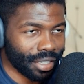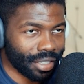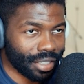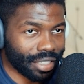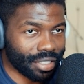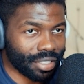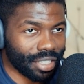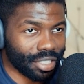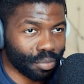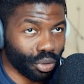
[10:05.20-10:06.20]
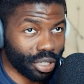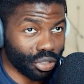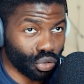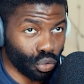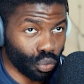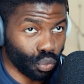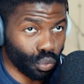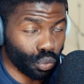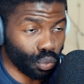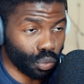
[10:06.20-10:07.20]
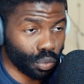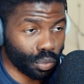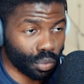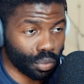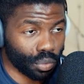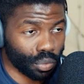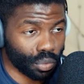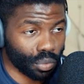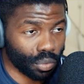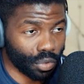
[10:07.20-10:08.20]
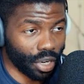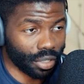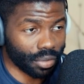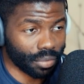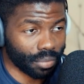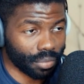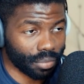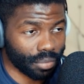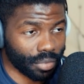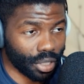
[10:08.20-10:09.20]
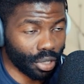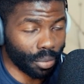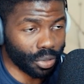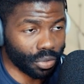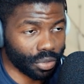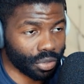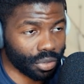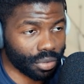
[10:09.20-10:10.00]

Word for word: that's six point two, right? Kilometers.